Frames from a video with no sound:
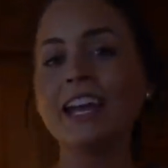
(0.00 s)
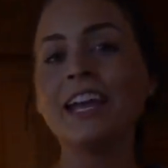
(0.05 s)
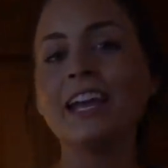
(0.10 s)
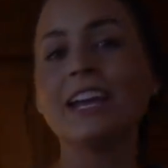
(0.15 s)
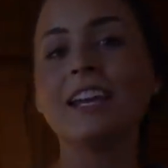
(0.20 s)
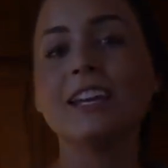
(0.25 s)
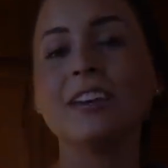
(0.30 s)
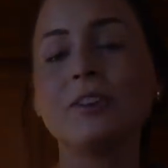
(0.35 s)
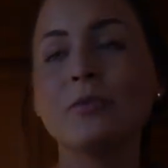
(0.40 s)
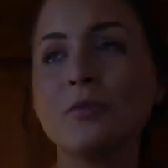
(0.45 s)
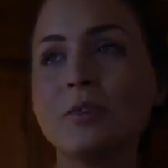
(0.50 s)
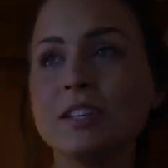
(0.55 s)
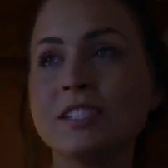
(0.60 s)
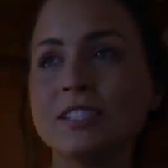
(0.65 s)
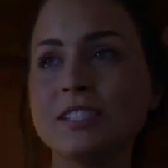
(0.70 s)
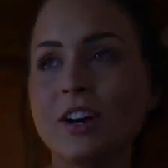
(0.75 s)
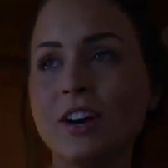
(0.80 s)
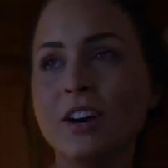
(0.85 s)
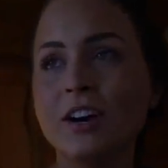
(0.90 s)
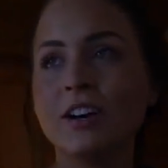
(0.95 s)
and we
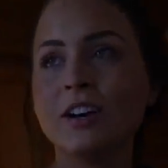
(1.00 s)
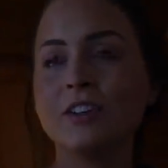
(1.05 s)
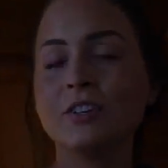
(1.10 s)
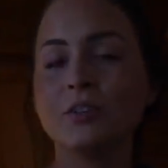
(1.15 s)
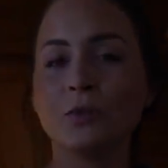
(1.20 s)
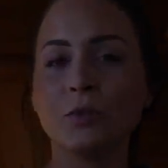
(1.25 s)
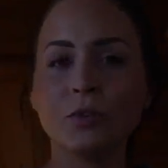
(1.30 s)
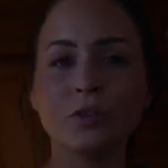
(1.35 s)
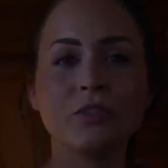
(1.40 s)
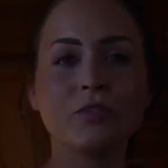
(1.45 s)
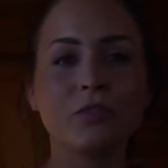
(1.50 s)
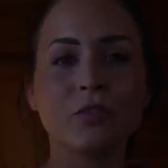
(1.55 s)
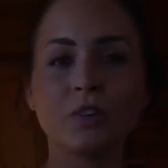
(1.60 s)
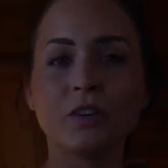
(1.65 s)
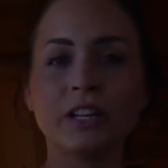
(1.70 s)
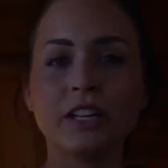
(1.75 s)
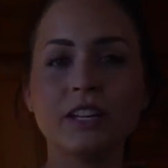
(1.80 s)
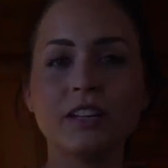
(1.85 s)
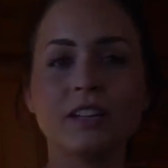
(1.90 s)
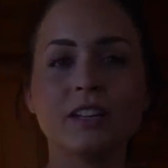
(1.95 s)
saw North
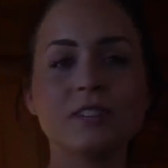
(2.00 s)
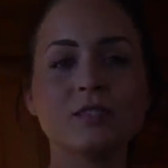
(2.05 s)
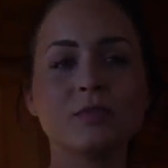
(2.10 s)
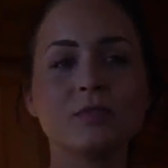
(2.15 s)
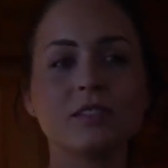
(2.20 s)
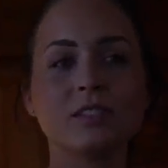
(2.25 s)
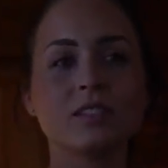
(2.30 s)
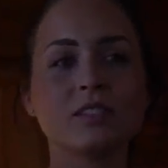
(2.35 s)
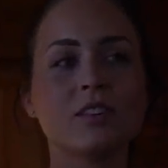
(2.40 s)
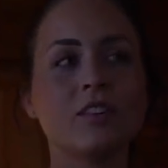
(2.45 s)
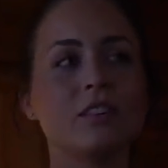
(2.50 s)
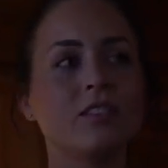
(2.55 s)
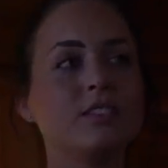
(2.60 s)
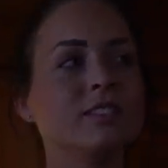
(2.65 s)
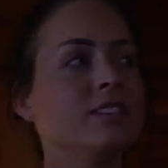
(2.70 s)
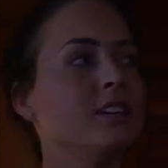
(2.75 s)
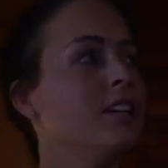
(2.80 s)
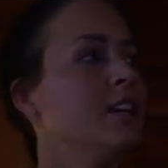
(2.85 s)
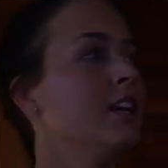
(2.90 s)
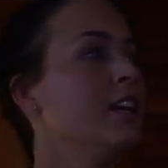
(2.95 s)
40, that's what it's called.
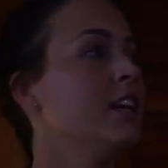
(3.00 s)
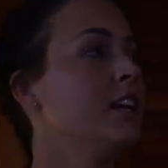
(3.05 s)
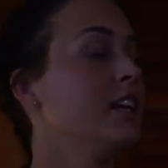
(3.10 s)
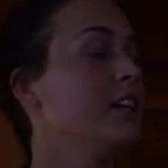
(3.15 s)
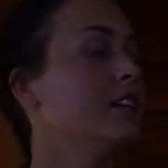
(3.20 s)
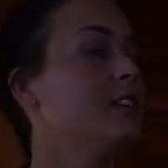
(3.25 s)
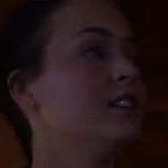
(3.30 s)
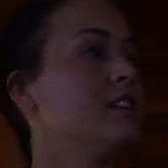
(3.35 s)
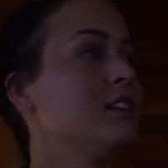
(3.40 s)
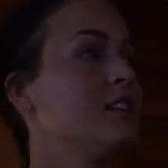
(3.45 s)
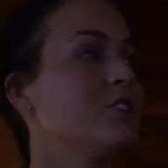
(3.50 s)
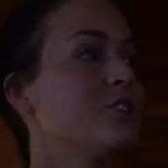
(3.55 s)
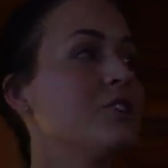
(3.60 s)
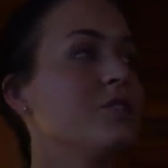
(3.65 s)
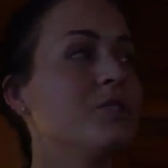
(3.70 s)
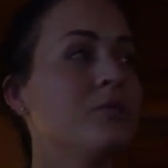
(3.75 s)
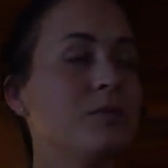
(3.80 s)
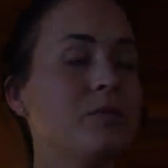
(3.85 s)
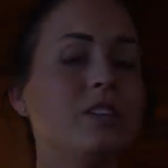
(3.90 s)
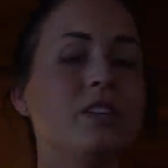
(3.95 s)
And it's
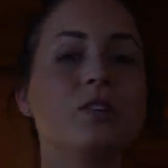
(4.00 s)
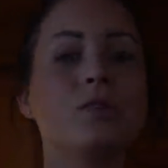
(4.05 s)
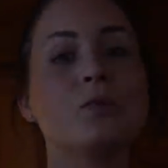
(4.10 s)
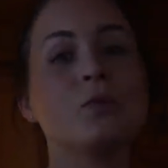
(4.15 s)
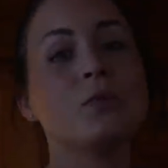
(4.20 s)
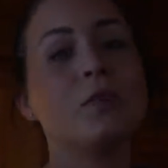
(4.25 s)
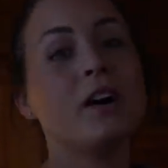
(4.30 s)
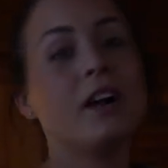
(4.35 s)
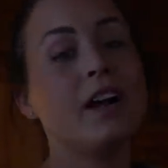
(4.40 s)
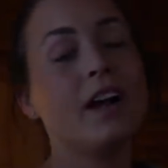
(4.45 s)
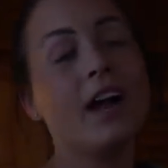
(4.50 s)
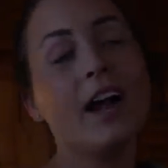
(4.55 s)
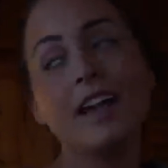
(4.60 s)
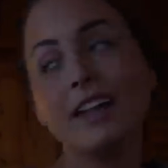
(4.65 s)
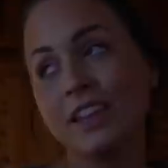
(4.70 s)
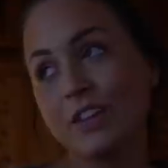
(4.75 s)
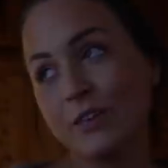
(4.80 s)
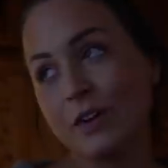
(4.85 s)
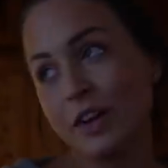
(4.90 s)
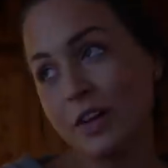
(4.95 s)
actually really cool. I
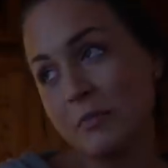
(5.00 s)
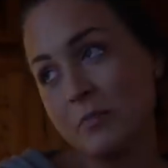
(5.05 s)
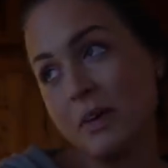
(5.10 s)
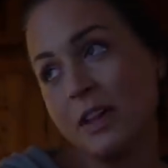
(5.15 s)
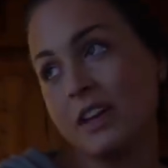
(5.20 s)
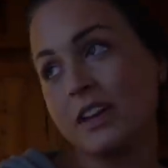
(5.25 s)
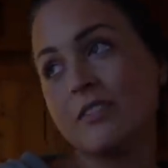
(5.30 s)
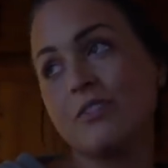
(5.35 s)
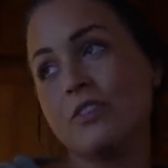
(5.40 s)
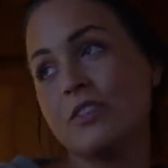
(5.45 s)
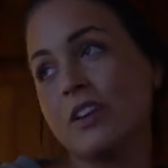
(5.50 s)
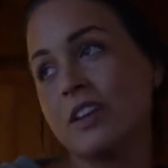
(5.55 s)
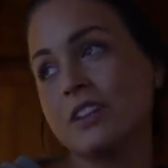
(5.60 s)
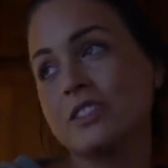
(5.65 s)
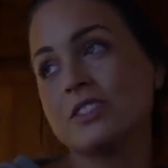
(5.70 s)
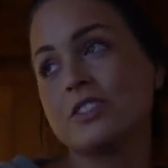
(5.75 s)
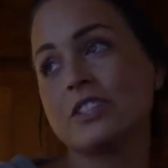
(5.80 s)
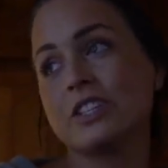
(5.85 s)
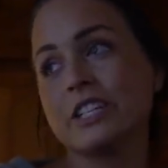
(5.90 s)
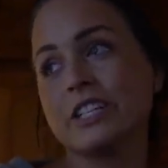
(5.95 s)
highly recommend if you
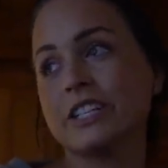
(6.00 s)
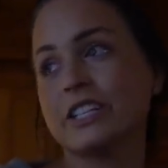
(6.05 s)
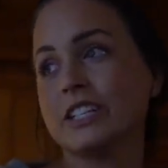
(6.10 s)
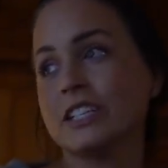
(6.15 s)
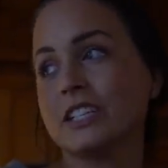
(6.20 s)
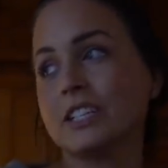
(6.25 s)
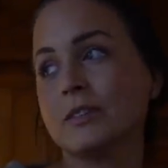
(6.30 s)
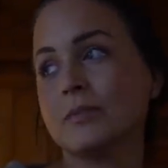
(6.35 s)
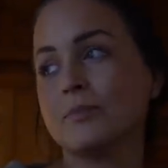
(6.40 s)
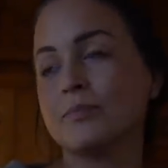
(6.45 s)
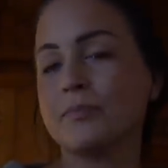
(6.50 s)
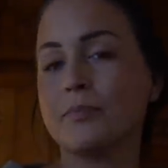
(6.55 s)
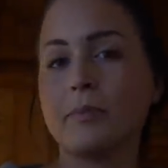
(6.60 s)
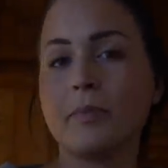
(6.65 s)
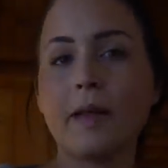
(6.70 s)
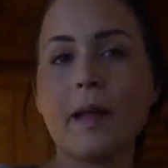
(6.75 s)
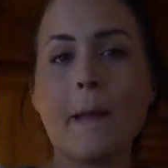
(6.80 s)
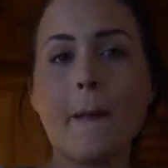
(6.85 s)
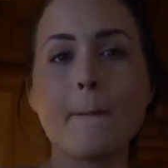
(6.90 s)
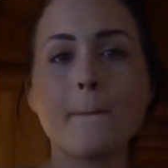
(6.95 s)
guys are here.
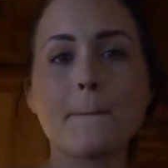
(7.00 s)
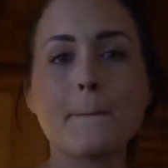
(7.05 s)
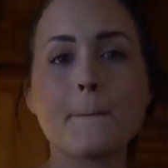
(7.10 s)
But